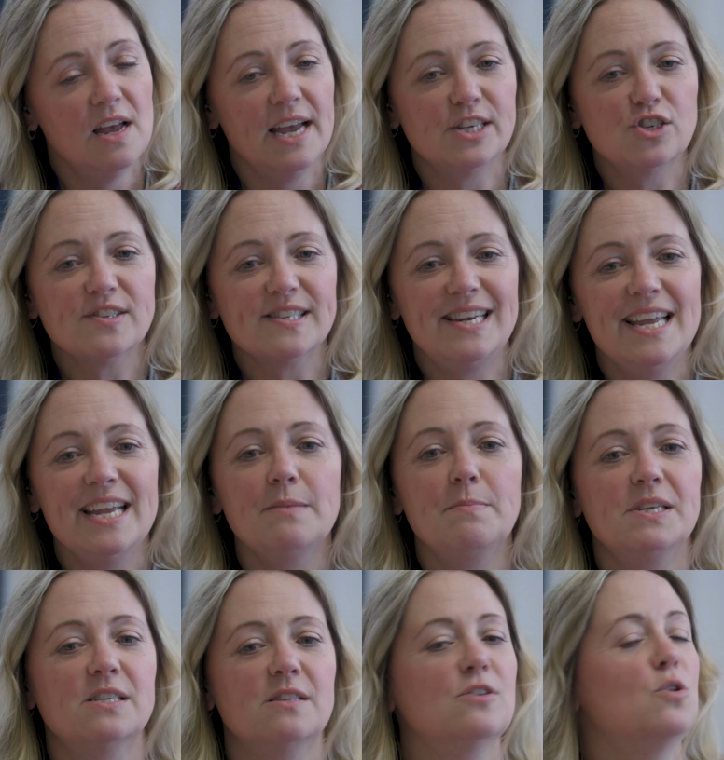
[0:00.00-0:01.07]
It does lead
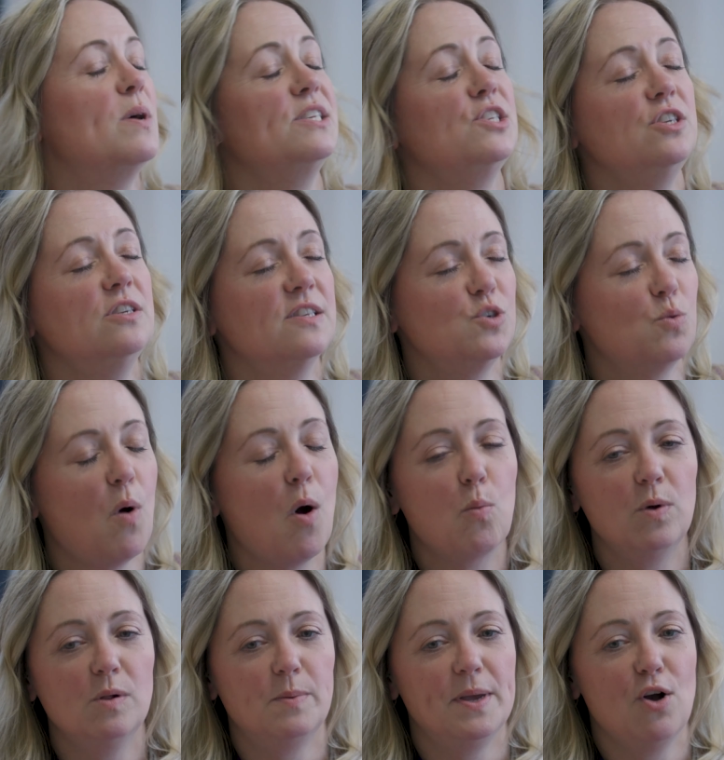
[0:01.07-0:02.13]
me to the question as to what
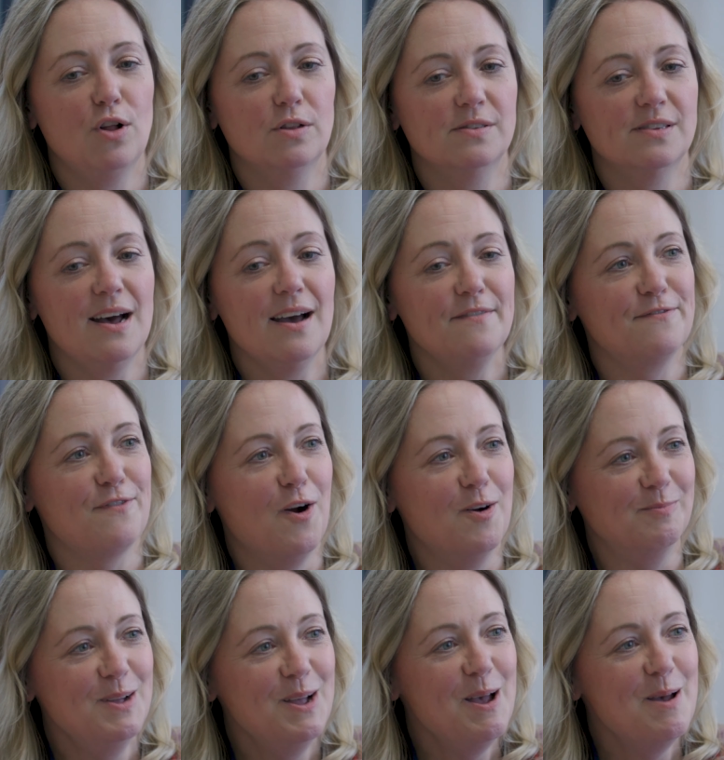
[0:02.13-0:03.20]
will we all die
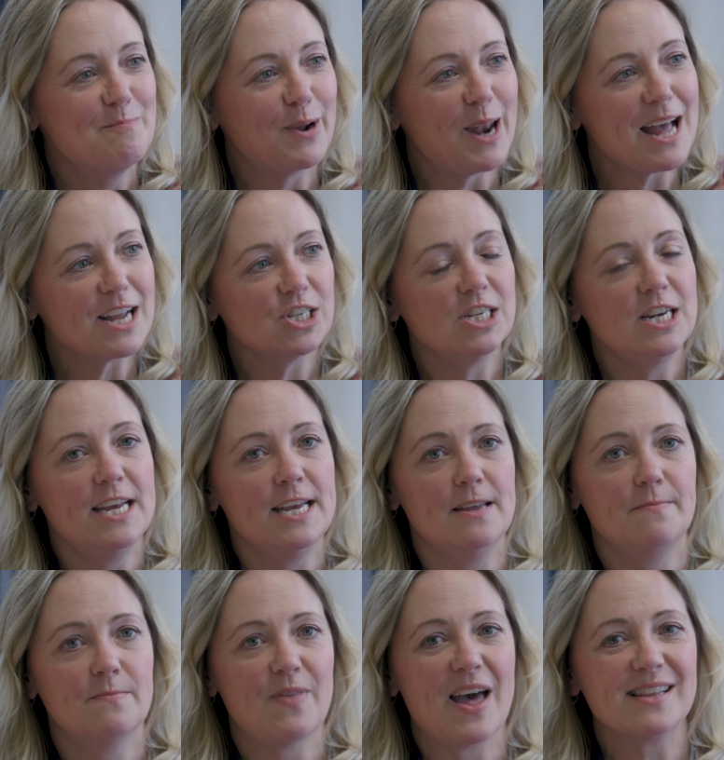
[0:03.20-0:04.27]
from, but actually
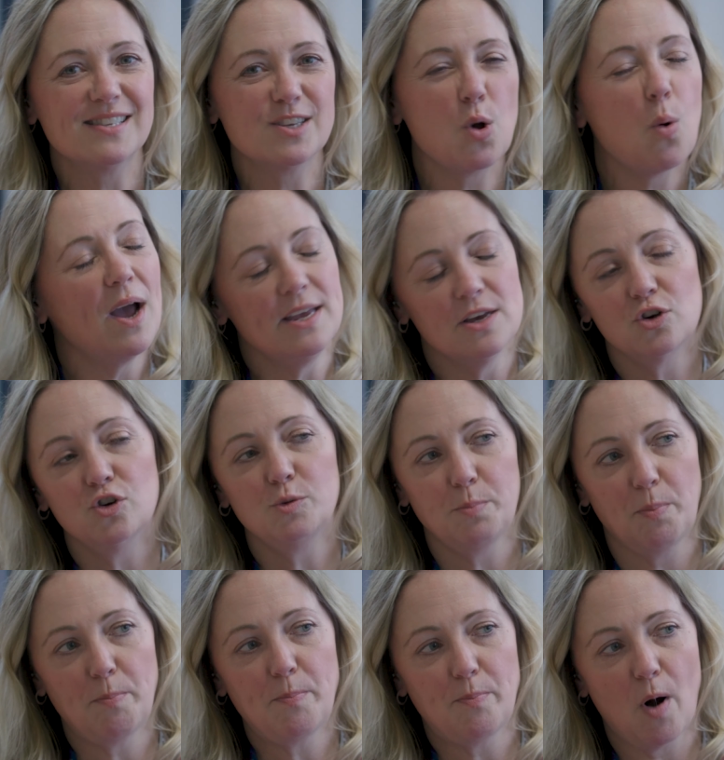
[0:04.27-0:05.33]
that's quite a good
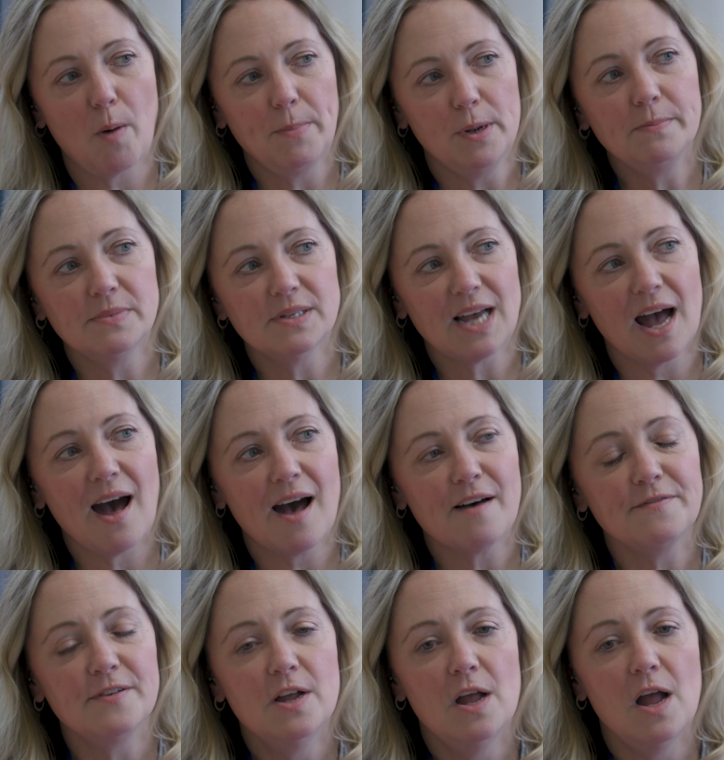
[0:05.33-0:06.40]
problem to
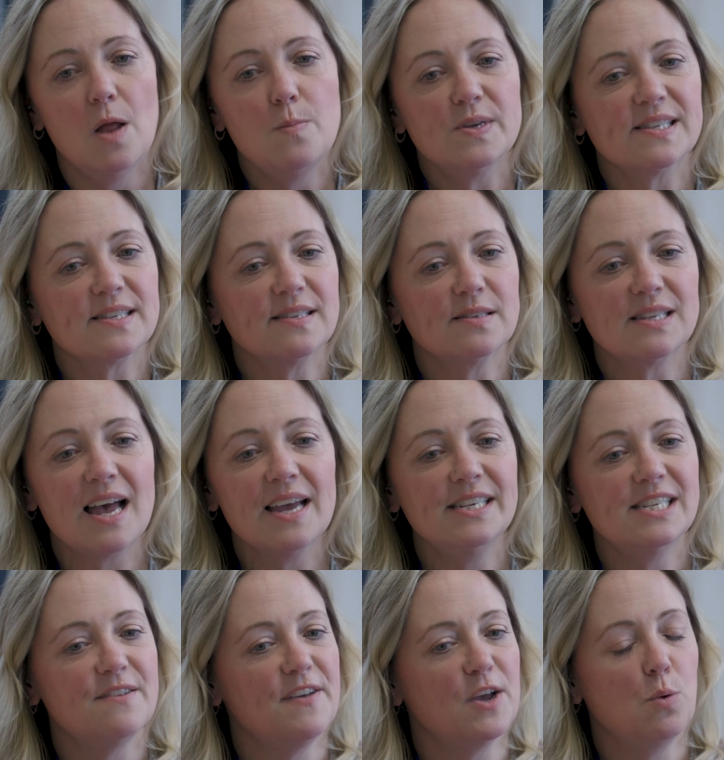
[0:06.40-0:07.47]
have, and there's
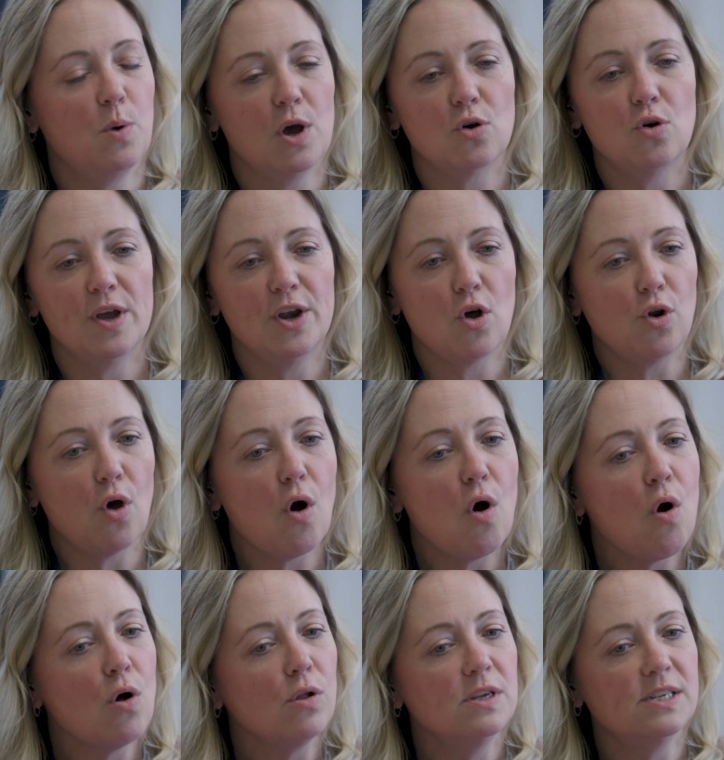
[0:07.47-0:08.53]
scientific work going on
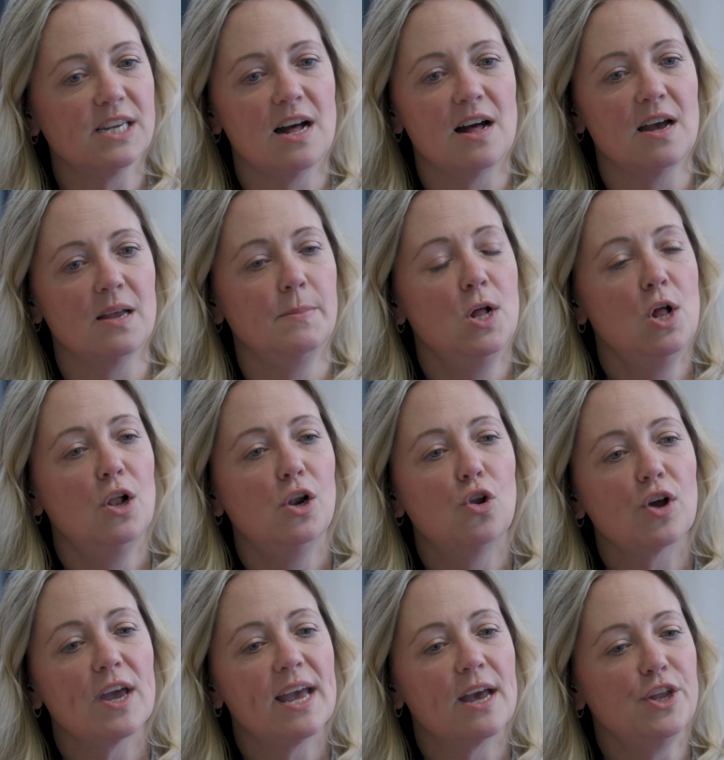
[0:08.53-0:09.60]
all the time
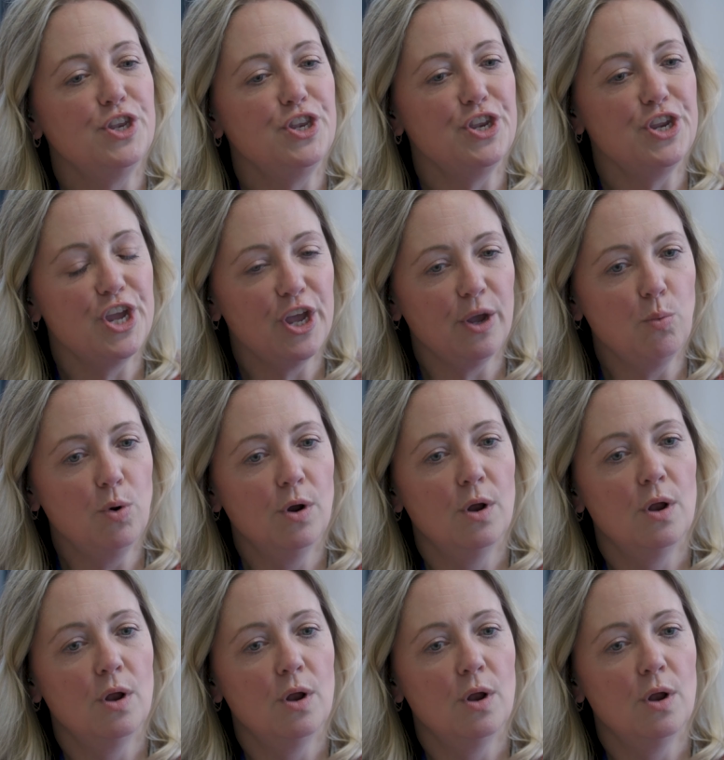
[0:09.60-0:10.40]
looking at new